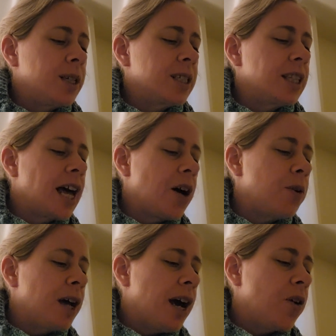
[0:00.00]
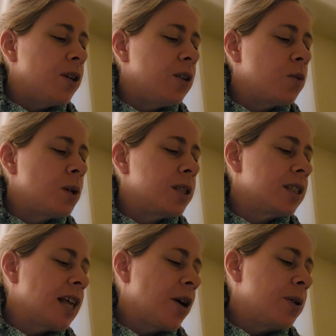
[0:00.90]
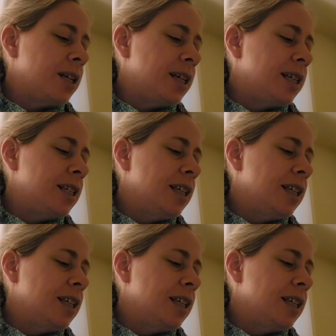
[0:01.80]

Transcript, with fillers: is allowed out and what is allowed in